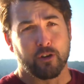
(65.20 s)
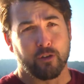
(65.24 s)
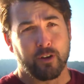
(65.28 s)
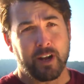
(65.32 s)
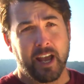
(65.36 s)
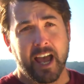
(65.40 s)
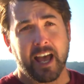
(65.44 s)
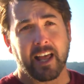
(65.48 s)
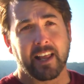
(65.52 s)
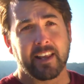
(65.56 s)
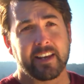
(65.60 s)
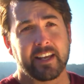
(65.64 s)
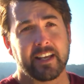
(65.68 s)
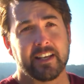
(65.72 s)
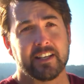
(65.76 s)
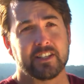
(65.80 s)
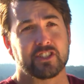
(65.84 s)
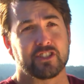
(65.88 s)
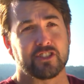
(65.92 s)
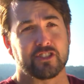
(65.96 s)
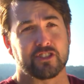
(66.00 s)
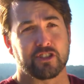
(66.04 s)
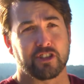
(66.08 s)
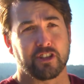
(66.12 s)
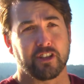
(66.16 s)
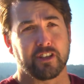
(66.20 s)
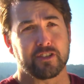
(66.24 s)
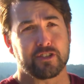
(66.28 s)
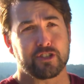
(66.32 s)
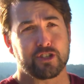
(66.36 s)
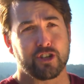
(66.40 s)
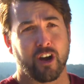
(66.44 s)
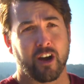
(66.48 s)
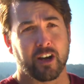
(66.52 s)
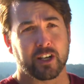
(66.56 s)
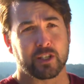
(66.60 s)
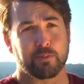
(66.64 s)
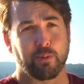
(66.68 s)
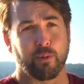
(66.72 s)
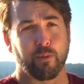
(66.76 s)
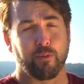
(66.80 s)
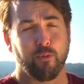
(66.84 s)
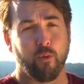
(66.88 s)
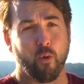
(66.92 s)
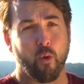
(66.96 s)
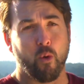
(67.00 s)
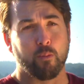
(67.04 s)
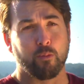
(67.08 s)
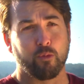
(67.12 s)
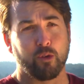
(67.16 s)
The reality is that sharks
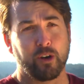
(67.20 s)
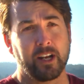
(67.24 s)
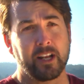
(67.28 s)
perform